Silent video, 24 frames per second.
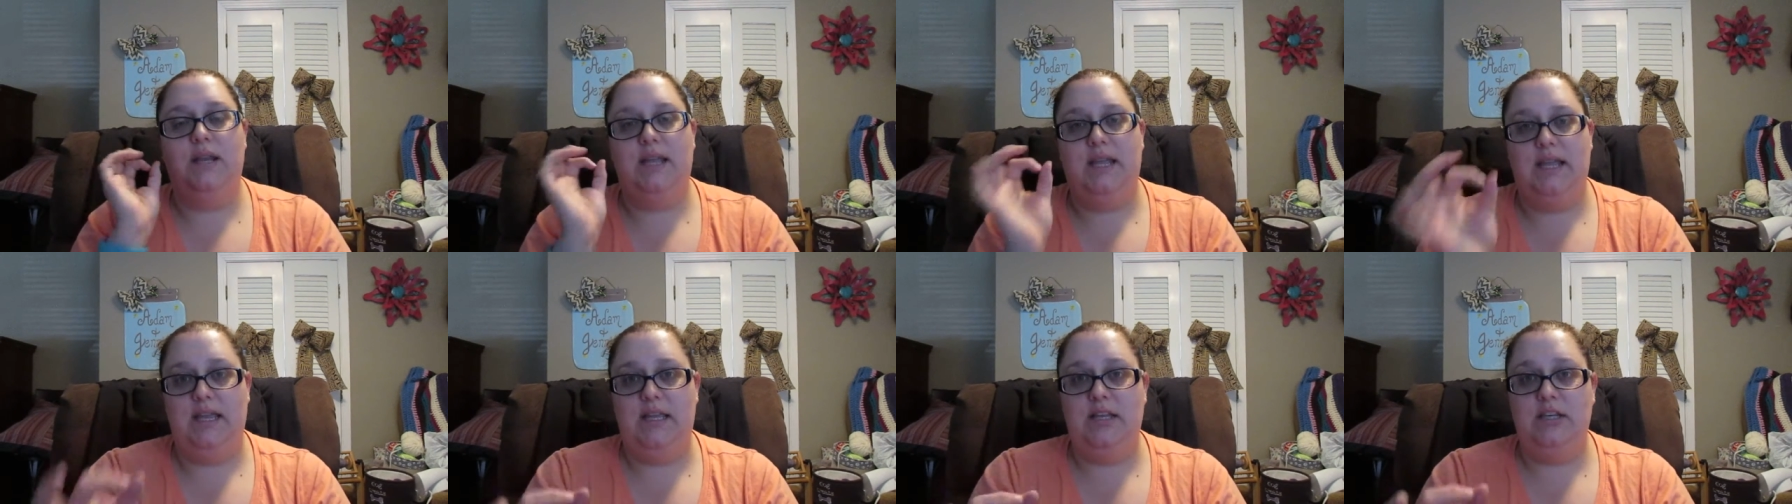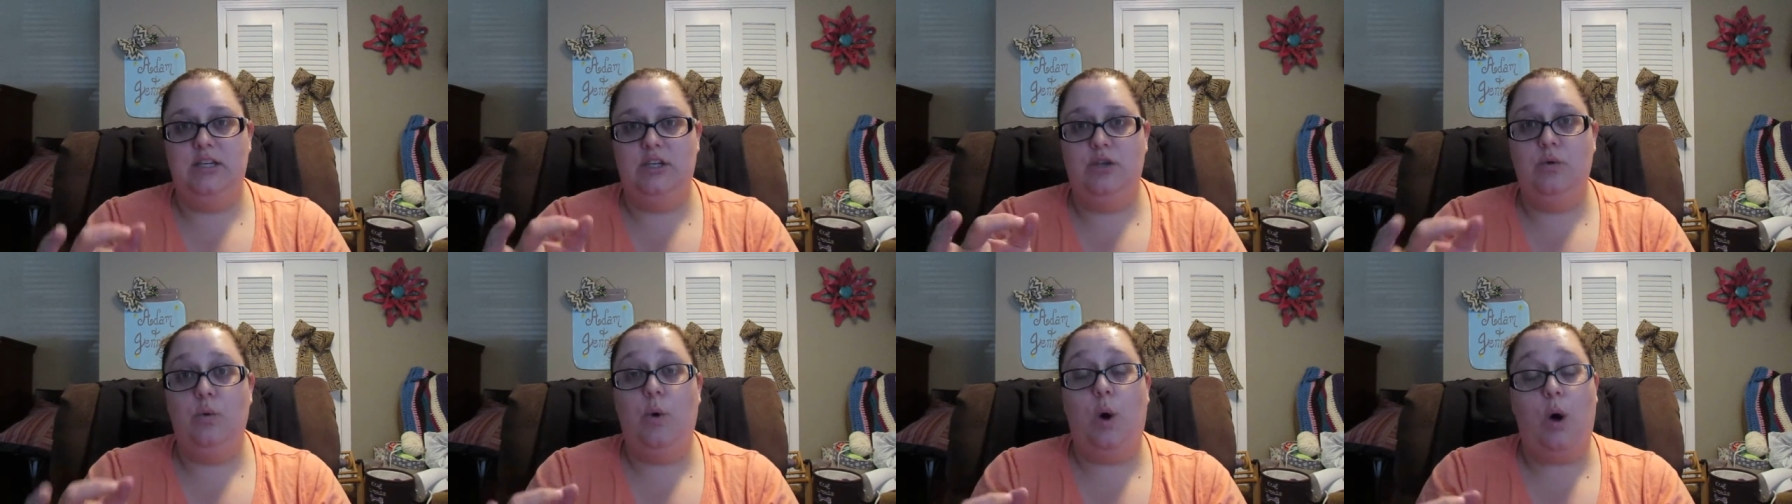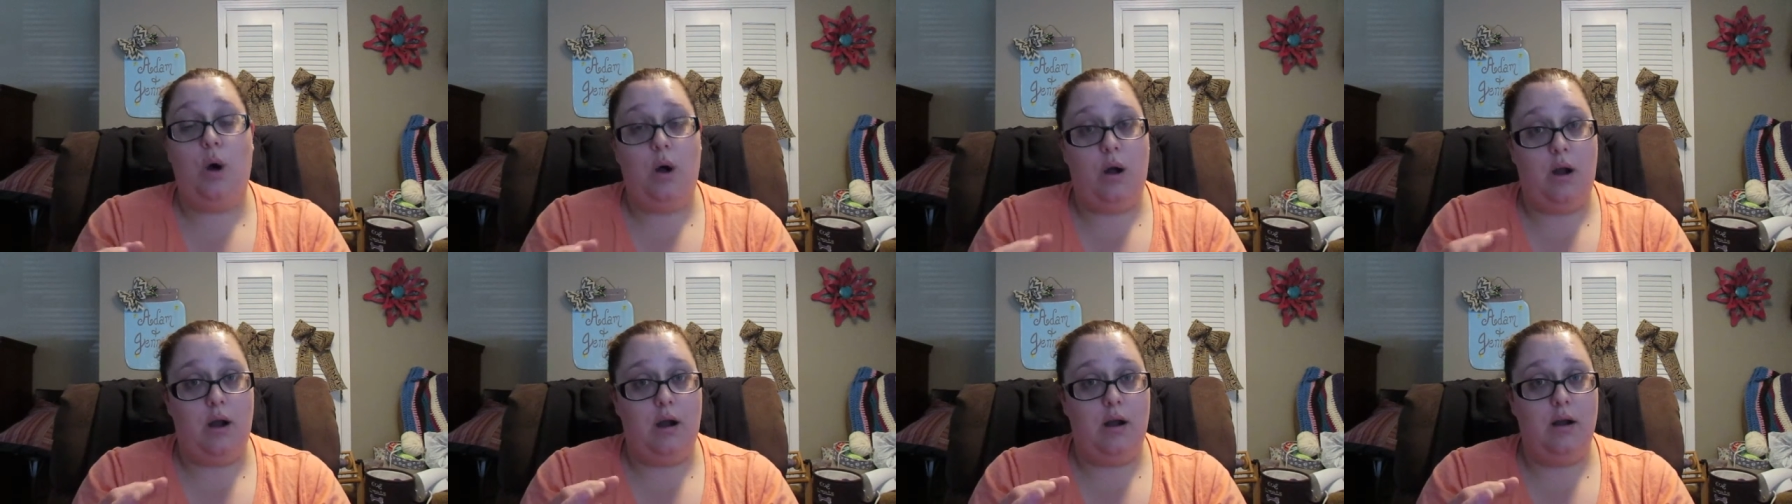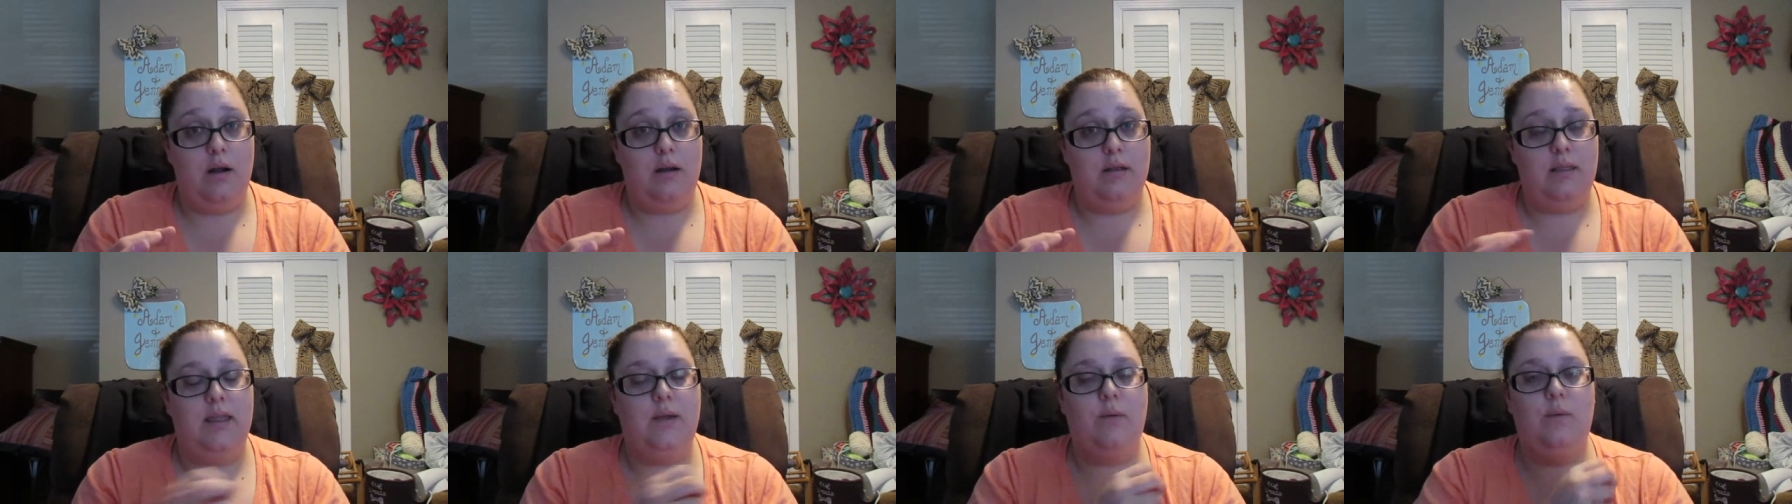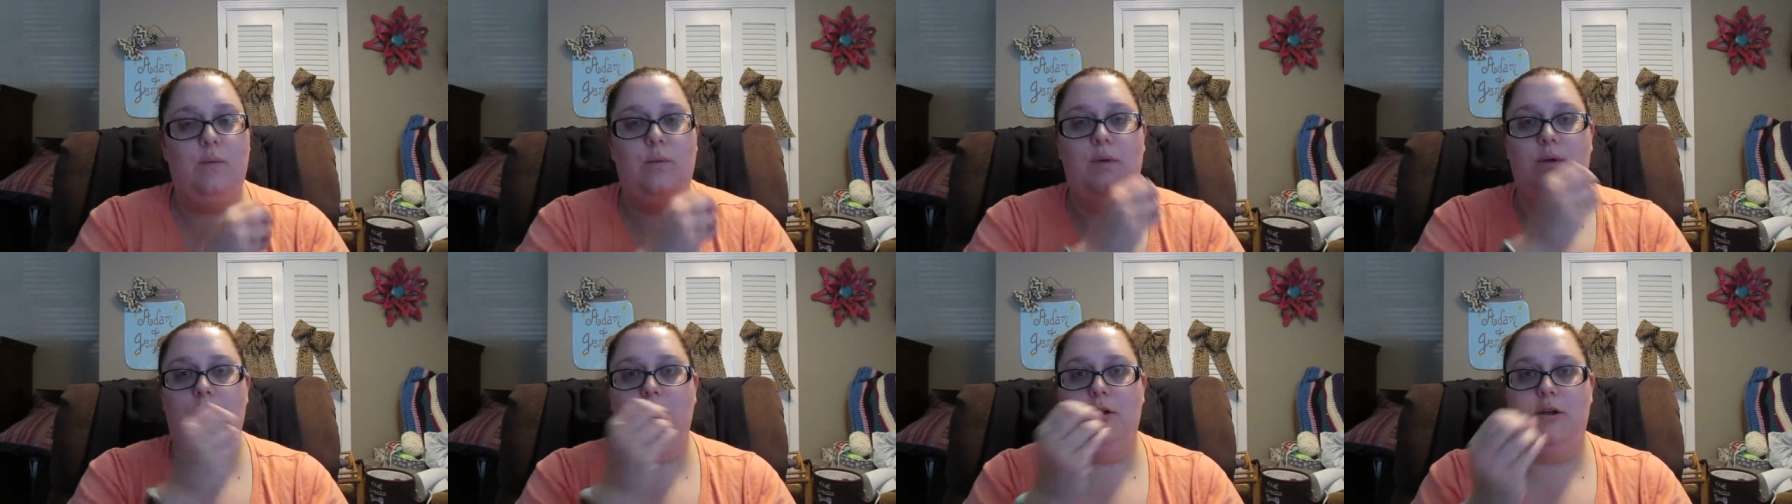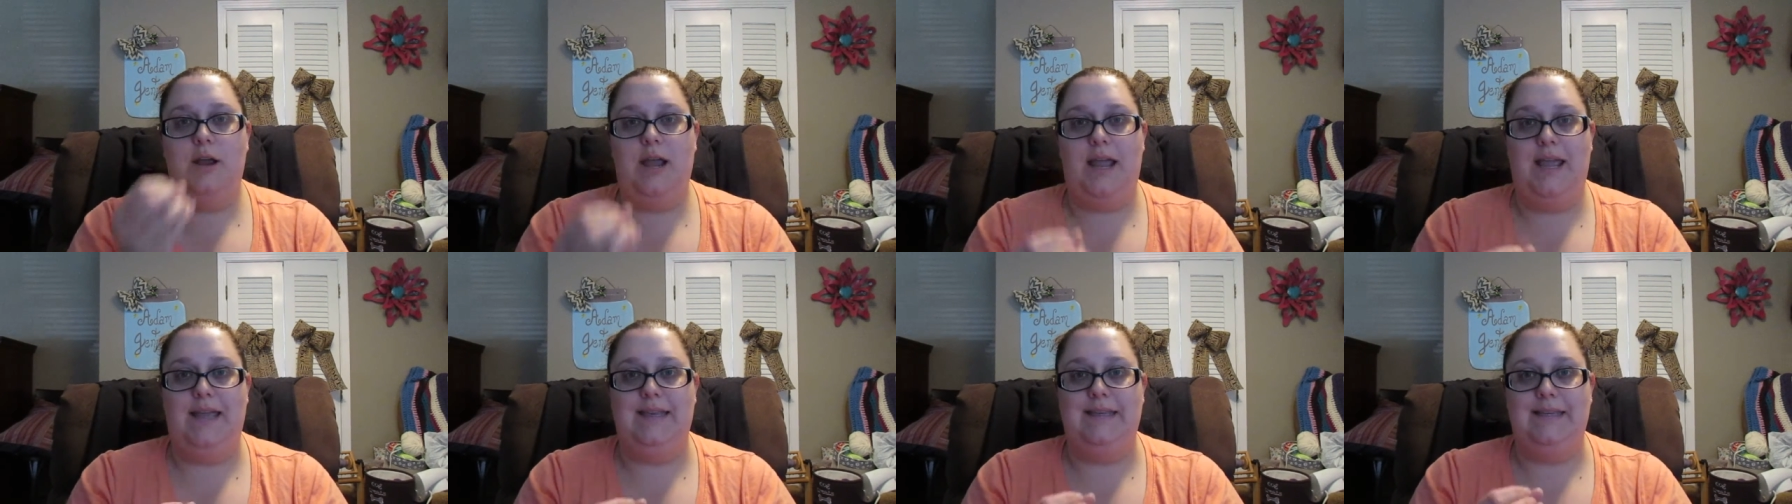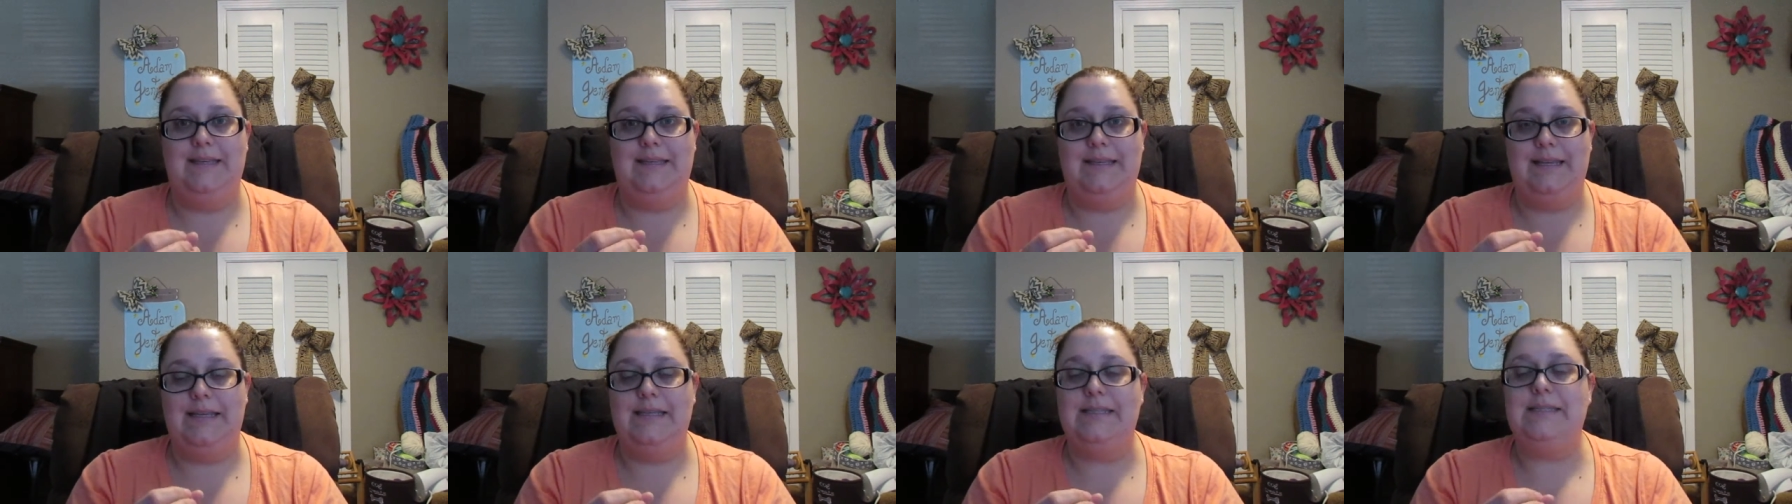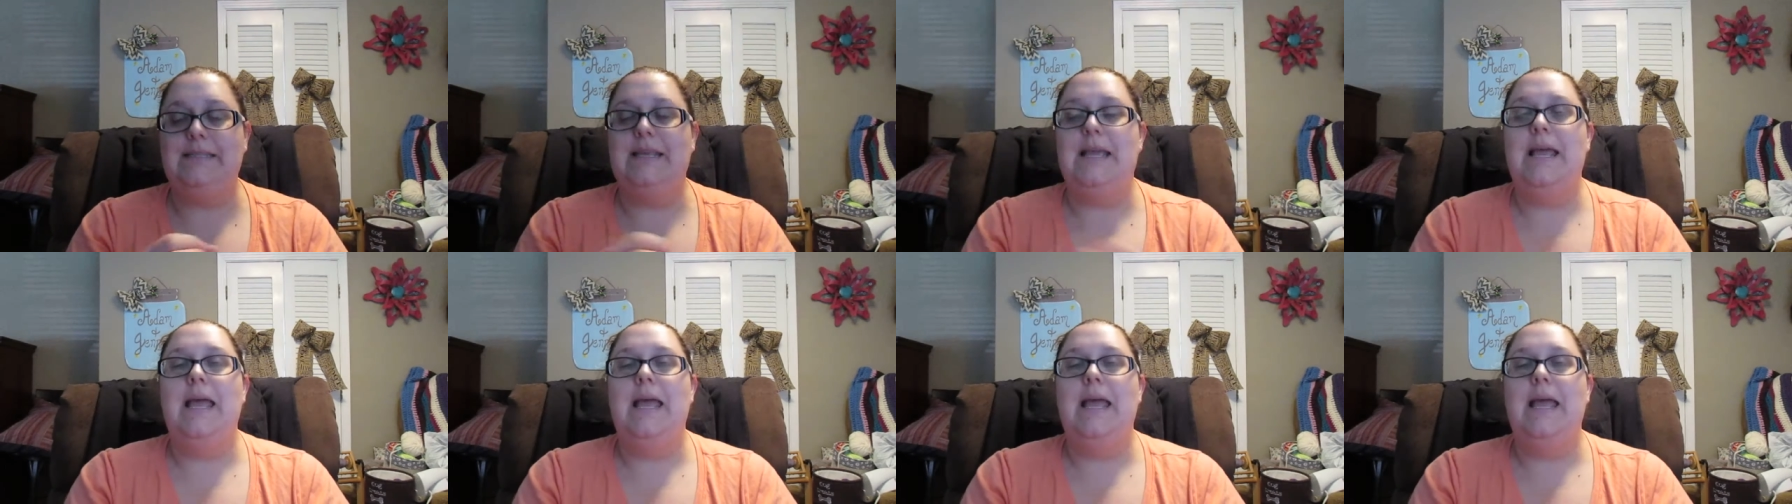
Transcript: hand you are, like your handedness,